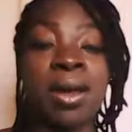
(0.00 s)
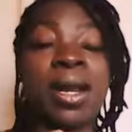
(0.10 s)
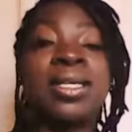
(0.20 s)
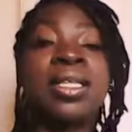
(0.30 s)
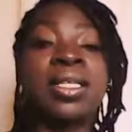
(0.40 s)
It
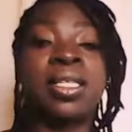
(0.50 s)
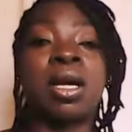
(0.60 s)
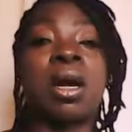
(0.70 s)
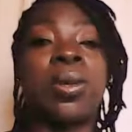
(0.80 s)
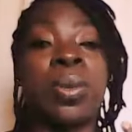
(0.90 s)
has to
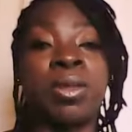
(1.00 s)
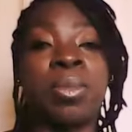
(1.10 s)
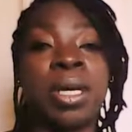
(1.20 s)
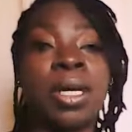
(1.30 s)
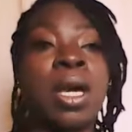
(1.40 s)
start with
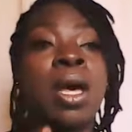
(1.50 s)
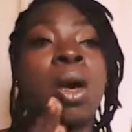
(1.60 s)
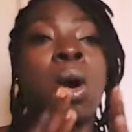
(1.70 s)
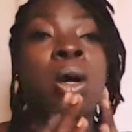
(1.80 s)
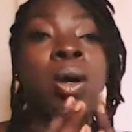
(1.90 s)
me
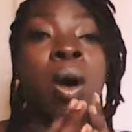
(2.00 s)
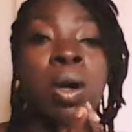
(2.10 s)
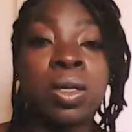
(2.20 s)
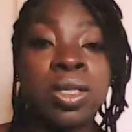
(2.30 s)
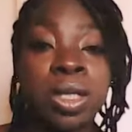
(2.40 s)

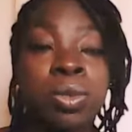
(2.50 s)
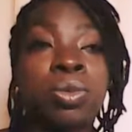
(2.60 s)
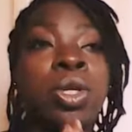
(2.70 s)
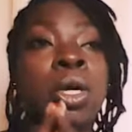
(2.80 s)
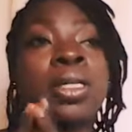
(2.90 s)
also
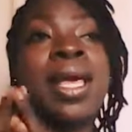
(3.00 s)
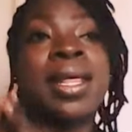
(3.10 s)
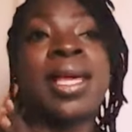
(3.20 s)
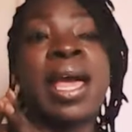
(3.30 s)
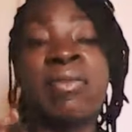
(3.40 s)
not
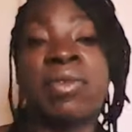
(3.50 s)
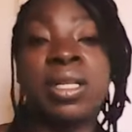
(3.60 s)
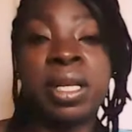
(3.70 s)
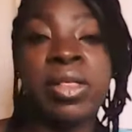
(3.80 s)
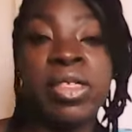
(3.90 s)
letting every
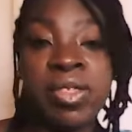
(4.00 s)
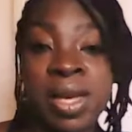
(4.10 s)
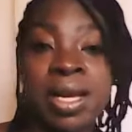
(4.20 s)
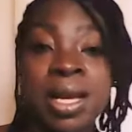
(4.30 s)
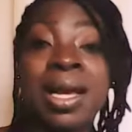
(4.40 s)
little
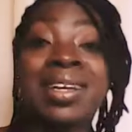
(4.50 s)
thing